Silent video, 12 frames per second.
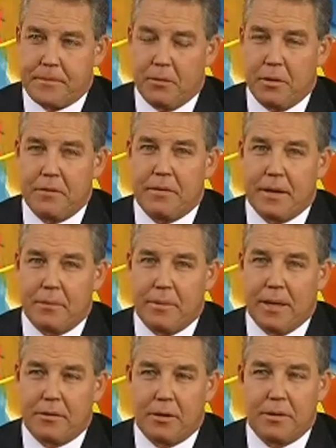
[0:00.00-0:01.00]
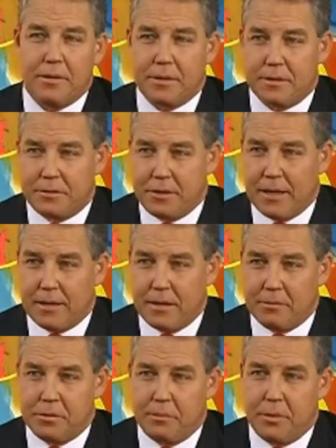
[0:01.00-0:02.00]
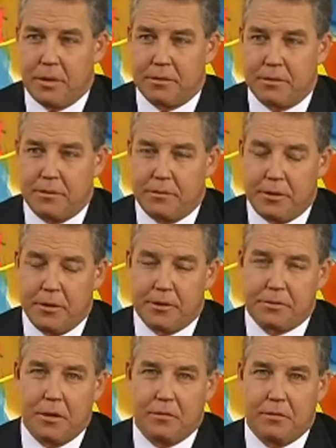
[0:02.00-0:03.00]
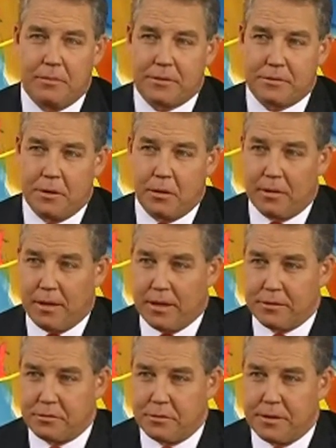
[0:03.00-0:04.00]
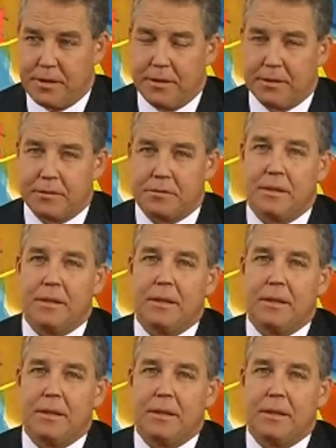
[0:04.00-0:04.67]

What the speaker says: Yeah, we've had about 36 jackups depart the U.S. Gulf of Mexico over the last 3 years.